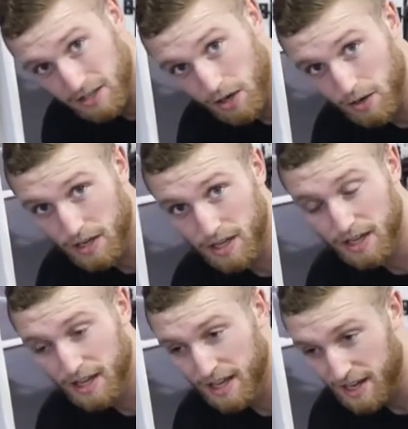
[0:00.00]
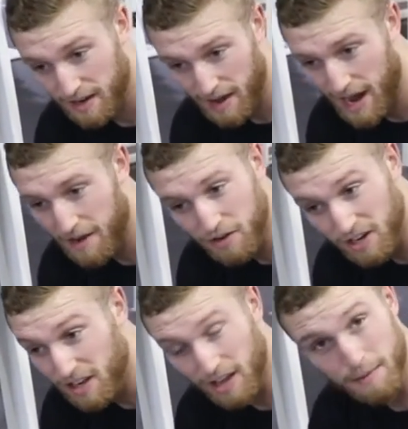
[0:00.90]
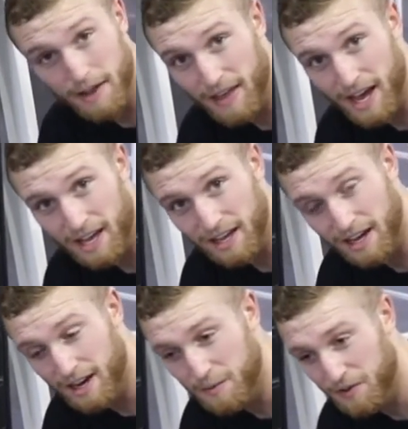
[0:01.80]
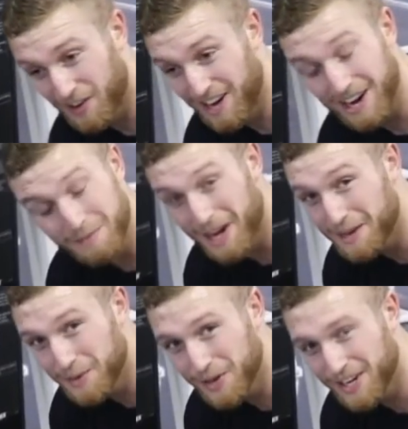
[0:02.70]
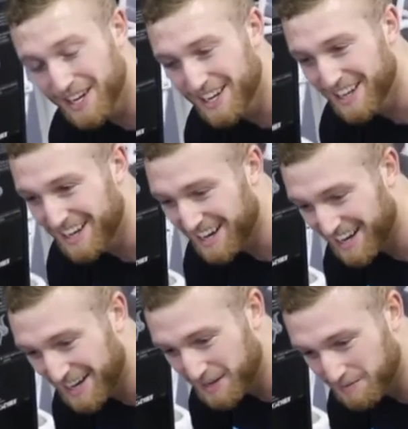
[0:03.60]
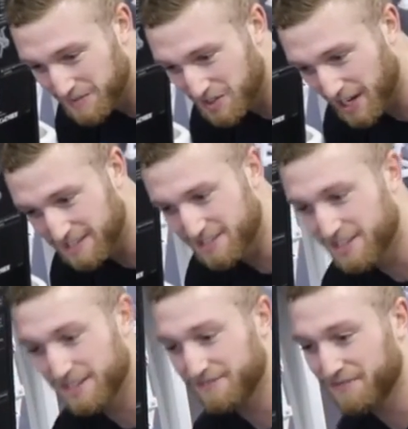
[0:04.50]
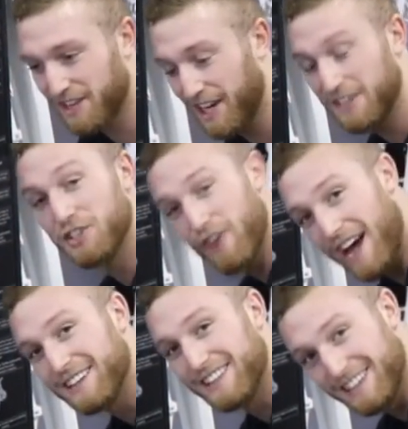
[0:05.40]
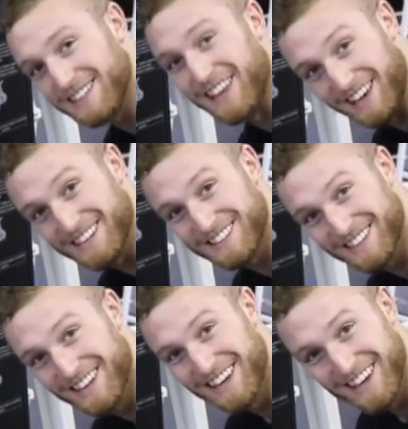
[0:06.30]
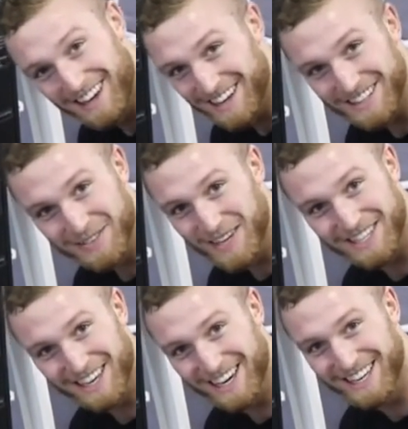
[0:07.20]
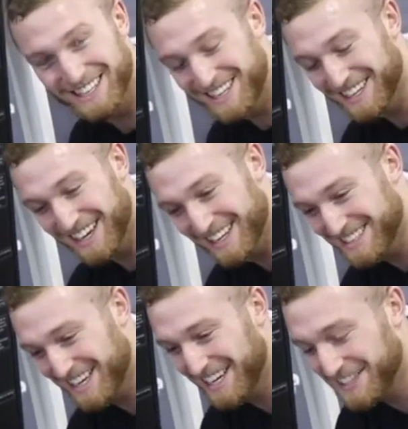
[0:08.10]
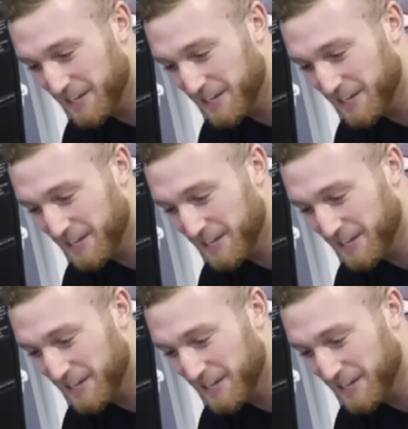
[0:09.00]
So however you need to think about that, if you're not a bodybuilder, just contract these things. That's the best thing I can tell you.